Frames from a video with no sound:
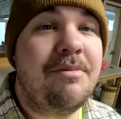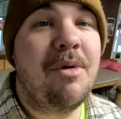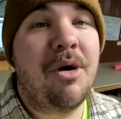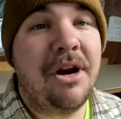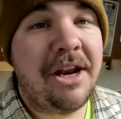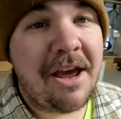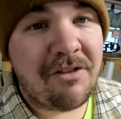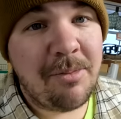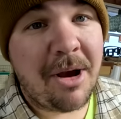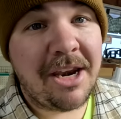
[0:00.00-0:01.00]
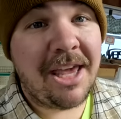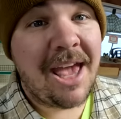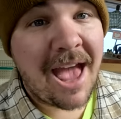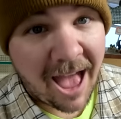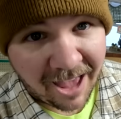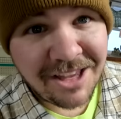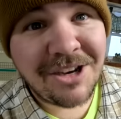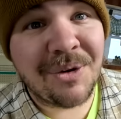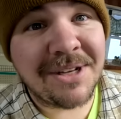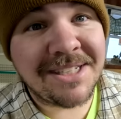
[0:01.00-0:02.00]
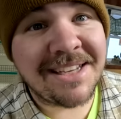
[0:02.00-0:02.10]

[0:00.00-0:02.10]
morning, everybody. How you doing